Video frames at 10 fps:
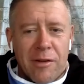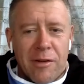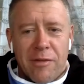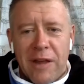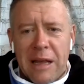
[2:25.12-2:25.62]

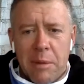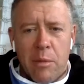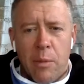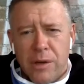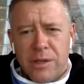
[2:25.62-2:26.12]
feeling a bit
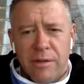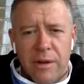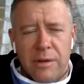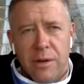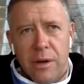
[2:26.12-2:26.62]
more positive
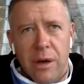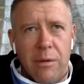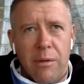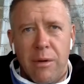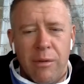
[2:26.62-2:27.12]
and sort of
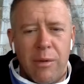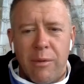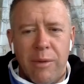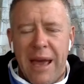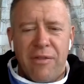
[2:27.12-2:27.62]
going,
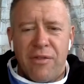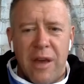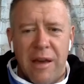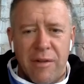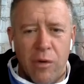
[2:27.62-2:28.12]
we have
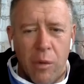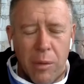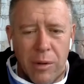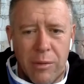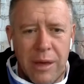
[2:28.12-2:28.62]
to have a
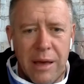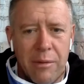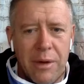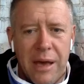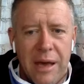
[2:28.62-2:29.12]
normal. We
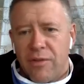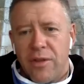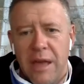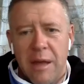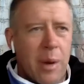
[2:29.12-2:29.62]

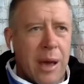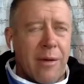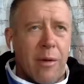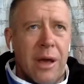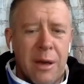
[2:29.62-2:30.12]
have to get
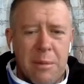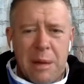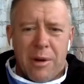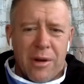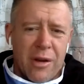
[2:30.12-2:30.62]
back.
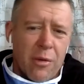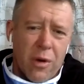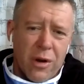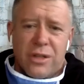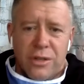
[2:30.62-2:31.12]
People are going to
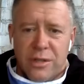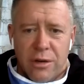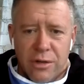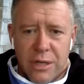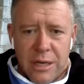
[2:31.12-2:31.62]
want to
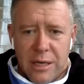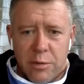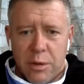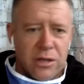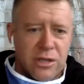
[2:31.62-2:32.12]

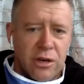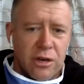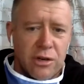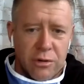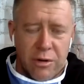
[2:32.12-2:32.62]
socialize. We are
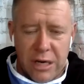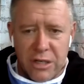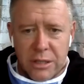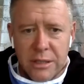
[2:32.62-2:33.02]
social creatures.